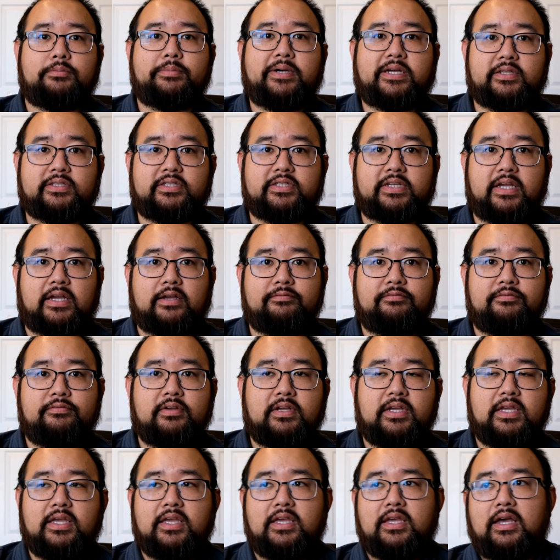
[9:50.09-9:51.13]
amount of depth.
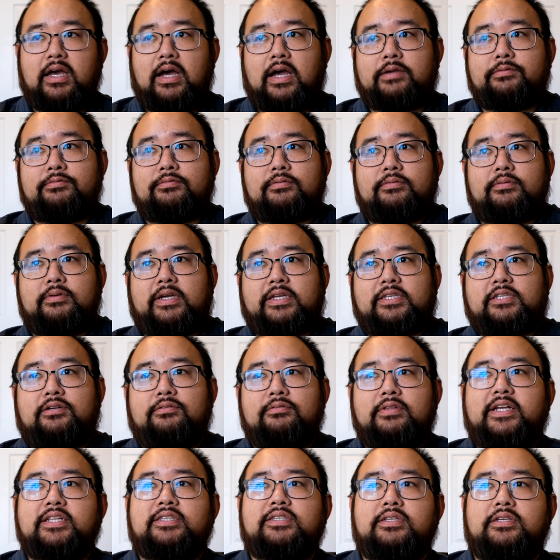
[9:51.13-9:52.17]
I
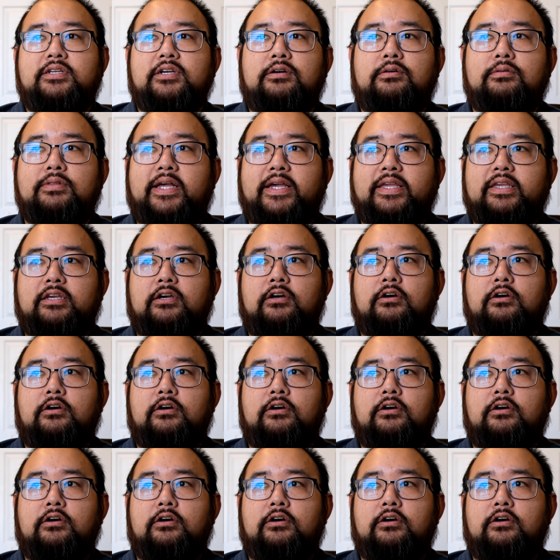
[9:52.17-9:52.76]
don't like to go like,